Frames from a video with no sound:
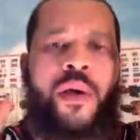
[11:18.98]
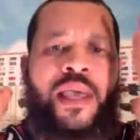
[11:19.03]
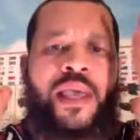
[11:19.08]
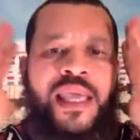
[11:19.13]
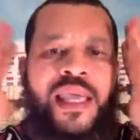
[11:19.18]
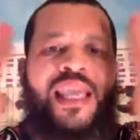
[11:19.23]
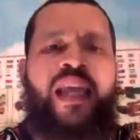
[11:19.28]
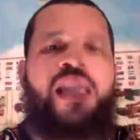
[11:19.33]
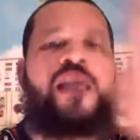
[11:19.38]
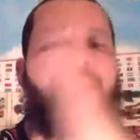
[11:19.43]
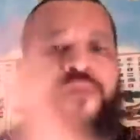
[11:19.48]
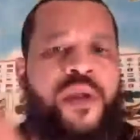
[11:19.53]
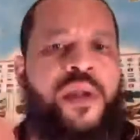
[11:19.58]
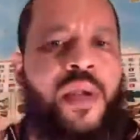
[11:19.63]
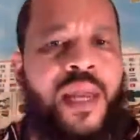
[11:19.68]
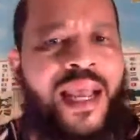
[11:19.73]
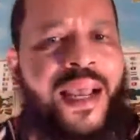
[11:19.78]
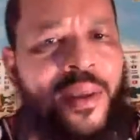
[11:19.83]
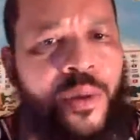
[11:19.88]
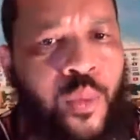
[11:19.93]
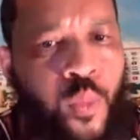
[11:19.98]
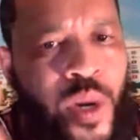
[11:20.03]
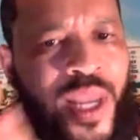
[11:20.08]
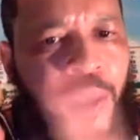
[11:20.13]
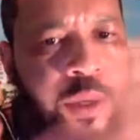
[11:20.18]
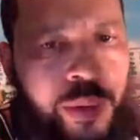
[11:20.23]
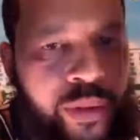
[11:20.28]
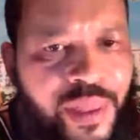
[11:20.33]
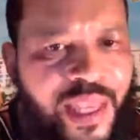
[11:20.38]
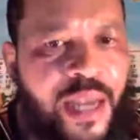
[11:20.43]
even when
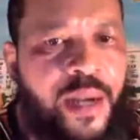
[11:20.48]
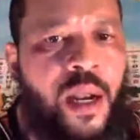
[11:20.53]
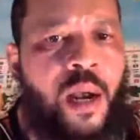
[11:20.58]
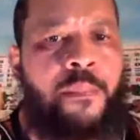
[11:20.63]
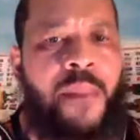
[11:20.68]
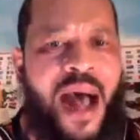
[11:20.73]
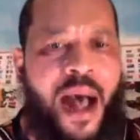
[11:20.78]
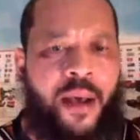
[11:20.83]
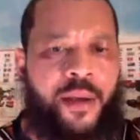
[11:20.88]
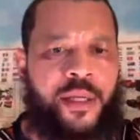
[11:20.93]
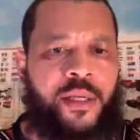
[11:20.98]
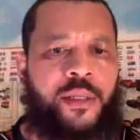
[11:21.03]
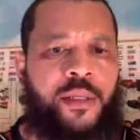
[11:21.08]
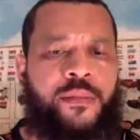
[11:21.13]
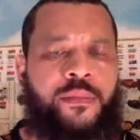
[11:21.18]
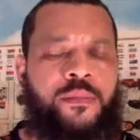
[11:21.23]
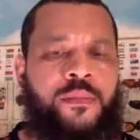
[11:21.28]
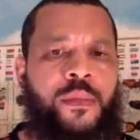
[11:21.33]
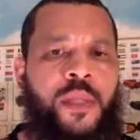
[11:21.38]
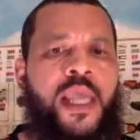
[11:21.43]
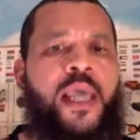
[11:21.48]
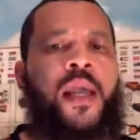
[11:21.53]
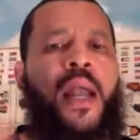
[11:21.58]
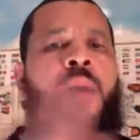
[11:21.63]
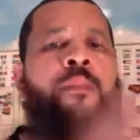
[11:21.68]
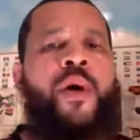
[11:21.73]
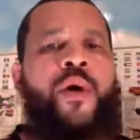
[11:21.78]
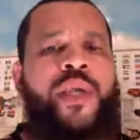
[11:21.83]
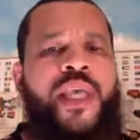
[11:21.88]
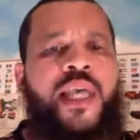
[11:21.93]
you think about it. And
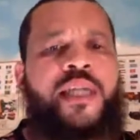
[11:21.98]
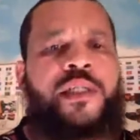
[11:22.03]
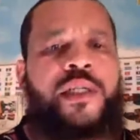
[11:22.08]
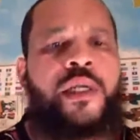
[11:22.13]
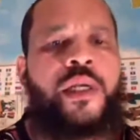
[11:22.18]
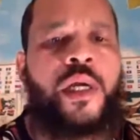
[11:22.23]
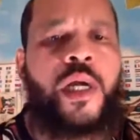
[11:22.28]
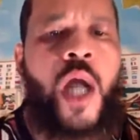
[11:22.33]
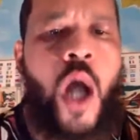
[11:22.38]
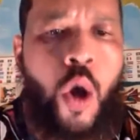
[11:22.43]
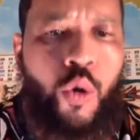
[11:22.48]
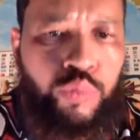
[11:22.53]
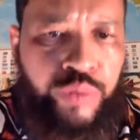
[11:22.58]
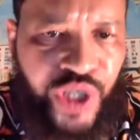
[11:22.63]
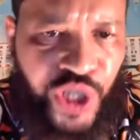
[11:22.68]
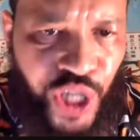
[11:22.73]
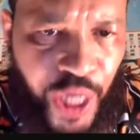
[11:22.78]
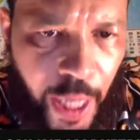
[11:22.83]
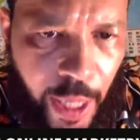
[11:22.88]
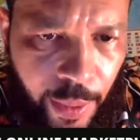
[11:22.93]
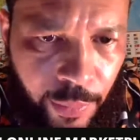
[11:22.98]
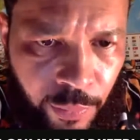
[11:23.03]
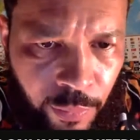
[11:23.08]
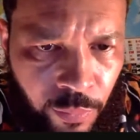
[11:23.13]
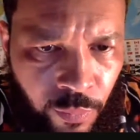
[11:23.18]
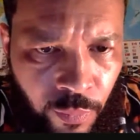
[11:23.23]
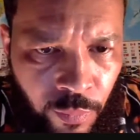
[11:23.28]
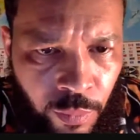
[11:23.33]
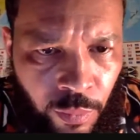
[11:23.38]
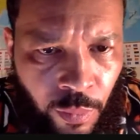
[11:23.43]
I'm going to get to the goat shit.
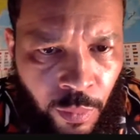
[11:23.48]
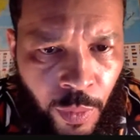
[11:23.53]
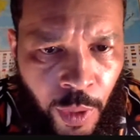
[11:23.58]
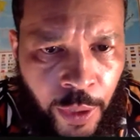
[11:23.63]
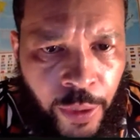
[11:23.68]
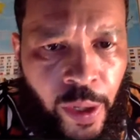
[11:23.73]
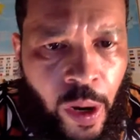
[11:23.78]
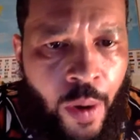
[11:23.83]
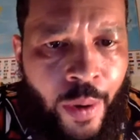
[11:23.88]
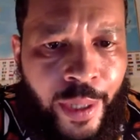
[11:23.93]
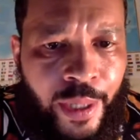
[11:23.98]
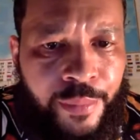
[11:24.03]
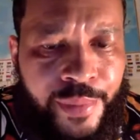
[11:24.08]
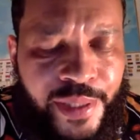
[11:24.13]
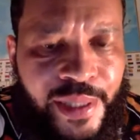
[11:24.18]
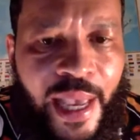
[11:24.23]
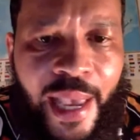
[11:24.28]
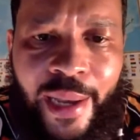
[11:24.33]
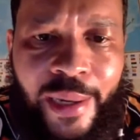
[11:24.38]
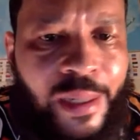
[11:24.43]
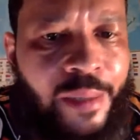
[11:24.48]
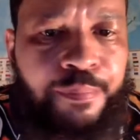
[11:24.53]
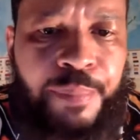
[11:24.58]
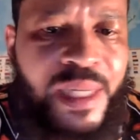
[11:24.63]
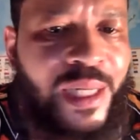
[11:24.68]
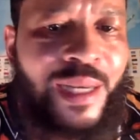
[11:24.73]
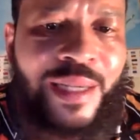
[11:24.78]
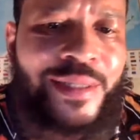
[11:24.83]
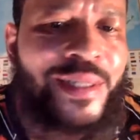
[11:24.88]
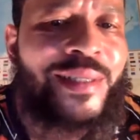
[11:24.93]
You know what I'm saying?
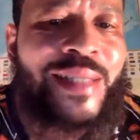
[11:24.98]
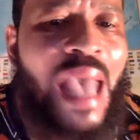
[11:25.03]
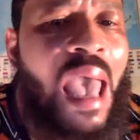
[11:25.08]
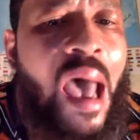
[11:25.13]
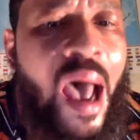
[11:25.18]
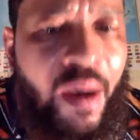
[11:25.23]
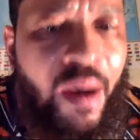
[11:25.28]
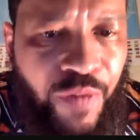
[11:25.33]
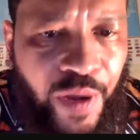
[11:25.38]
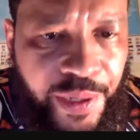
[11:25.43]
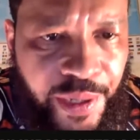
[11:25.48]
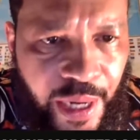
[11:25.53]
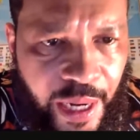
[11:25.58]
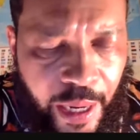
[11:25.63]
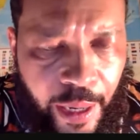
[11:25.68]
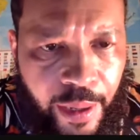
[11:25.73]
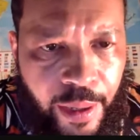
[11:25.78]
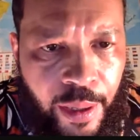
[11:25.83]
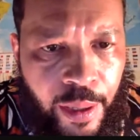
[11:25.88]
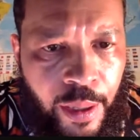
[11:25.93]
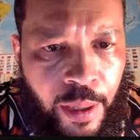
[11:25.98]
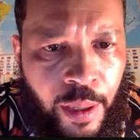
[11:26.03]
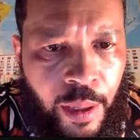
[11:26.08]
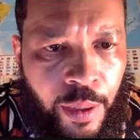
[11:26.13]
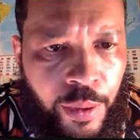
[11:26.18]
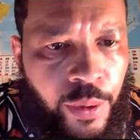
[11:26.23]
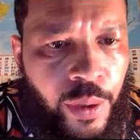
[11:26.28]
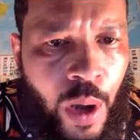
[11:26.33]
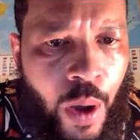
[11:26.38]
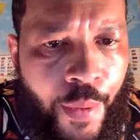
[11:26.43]
Because it's evident.
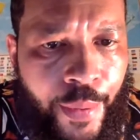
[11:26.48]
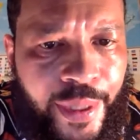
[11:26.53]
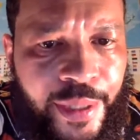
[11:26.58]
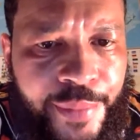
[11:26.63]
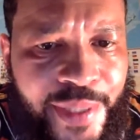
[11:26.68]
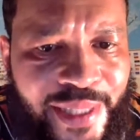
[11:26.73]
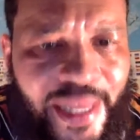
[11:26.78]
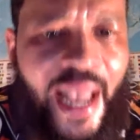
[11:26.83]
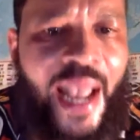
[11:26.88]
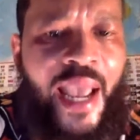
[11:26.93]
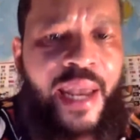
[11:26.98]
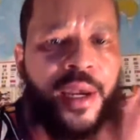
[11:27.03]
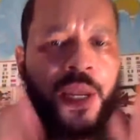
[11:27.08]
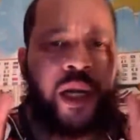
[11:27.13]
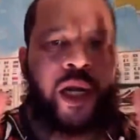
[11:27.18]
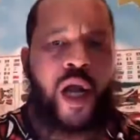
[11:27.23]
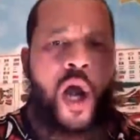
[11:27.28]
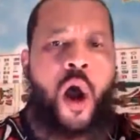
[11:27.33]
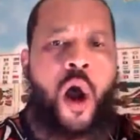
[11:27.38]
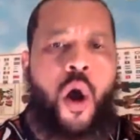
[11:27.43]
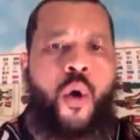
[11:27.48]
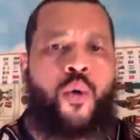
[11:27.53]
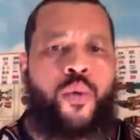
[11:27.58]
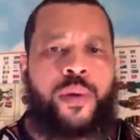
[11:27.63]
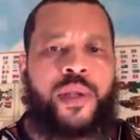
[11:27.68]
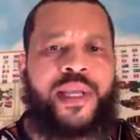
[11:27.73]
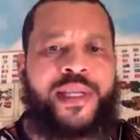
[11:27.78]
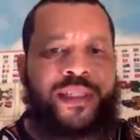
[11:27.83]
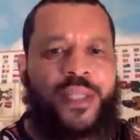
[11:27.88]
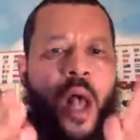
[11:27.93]
You know what I'm saying? The goat
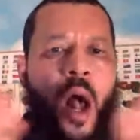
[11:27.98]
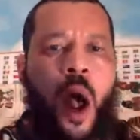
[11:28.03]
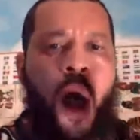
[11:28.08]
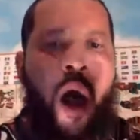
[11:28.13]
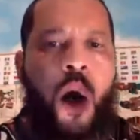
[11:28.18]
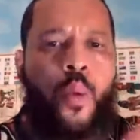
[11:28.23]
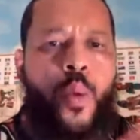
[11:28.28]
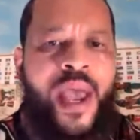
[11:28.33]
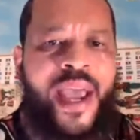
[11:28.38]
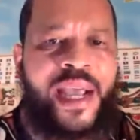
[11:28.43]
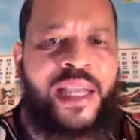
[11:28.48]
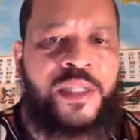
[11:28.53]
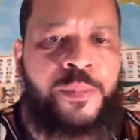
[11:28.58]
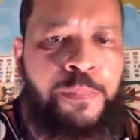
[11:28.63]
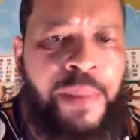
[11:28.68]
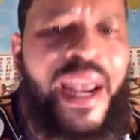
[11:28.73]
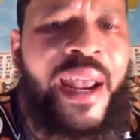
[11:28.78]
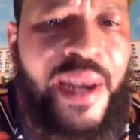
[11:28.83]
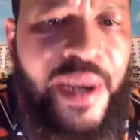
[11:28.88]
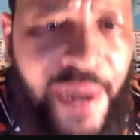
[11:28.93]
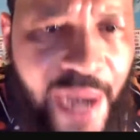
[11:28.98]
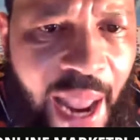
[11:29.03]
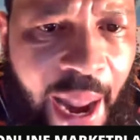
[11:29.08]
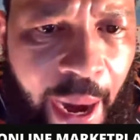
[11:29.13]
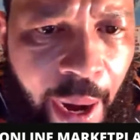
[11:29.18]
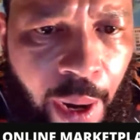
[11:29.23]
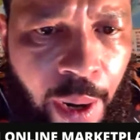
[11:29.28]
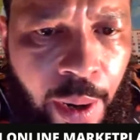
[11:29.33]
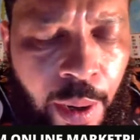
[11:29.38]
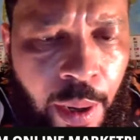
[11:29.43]
has always been there.
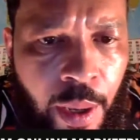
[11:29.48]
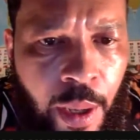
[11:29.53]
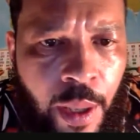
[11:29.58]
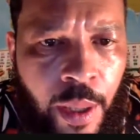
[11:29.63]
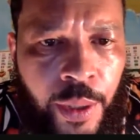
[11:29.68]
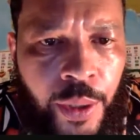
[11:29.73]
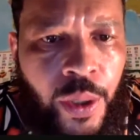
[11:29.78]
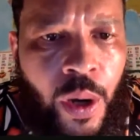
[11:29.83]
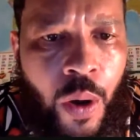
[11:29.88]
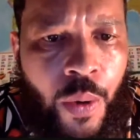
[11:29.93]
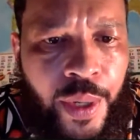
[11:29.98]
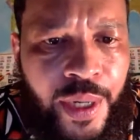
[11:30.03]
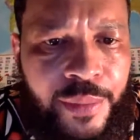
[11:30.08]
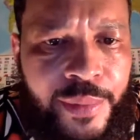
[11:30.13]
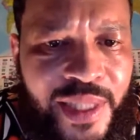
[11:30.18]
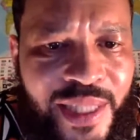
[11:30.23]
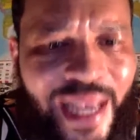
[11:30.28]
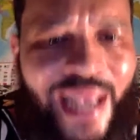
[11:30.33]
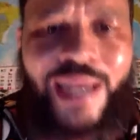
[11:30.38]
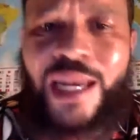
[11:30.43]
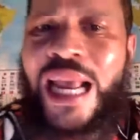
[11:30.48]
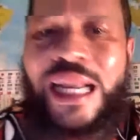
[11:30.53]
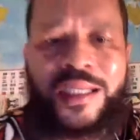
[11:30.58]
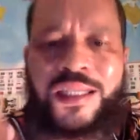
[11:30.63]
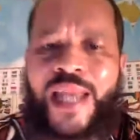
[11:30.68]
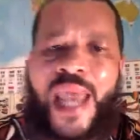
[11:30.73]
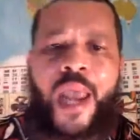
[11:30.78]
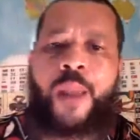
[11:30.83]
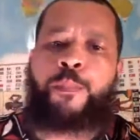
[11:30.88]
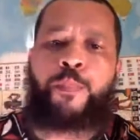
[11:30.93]
You know what I'm saying? That's
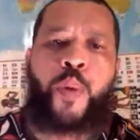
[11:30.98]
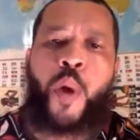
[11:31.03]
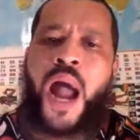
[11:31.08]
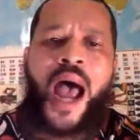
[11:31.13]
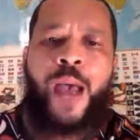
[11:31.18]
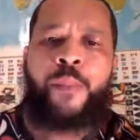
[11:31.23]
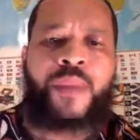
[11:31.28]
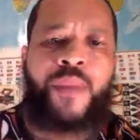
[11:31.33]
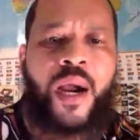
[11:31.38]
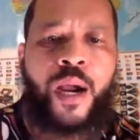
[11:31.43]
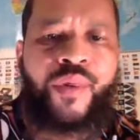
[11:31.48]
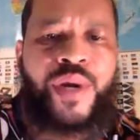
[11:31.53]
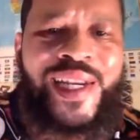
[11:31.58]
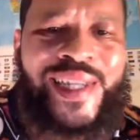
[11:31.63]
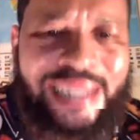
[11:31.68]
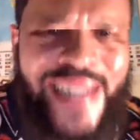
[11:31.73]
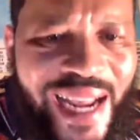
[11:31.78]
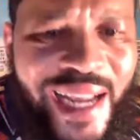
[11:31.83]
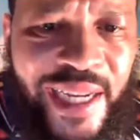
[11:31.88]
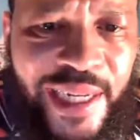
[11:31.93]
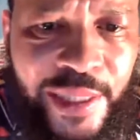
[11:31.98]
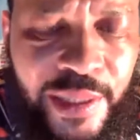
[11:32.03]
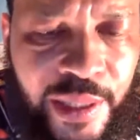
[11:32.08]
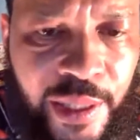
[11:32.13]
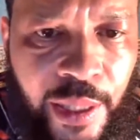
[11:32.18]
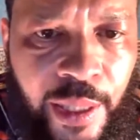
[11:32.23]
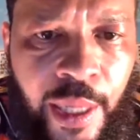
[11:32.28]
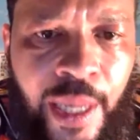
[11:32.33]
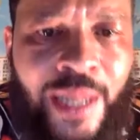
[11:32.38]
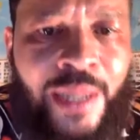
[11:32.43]
their primary
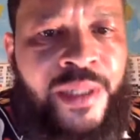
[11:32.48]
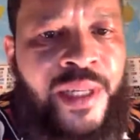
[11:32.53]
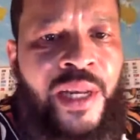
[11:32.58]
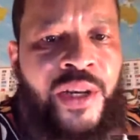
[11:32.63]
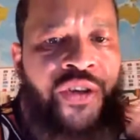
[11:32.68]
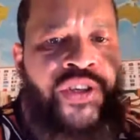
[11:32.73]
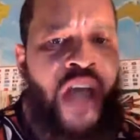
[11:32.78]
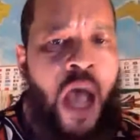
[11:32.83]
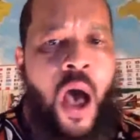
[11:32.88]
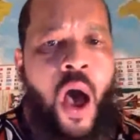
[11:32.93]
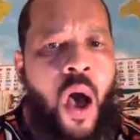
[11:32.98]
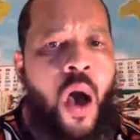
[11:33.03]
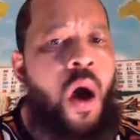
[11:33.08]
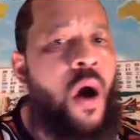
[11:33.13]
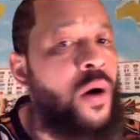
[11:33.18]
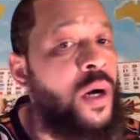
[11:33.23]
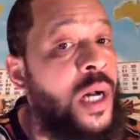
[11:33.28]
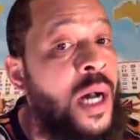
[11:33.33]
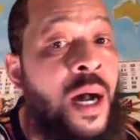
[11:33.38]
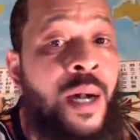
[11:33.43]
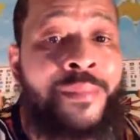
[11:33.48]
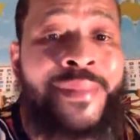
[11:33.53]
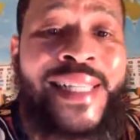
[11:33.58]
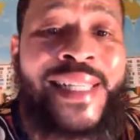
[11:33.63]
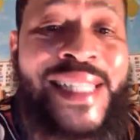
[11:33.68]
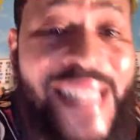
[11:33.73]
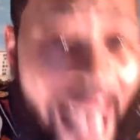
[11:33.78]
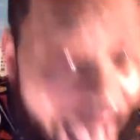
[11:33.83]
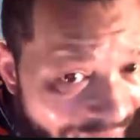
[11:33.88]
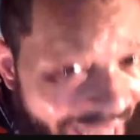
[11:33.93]
deity. The dog comes
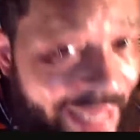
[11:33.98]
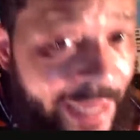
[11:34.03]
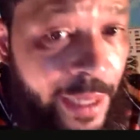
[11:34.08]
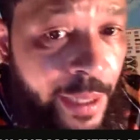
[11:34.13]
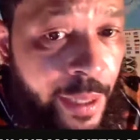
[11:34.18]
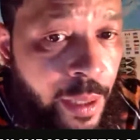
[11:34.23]
second.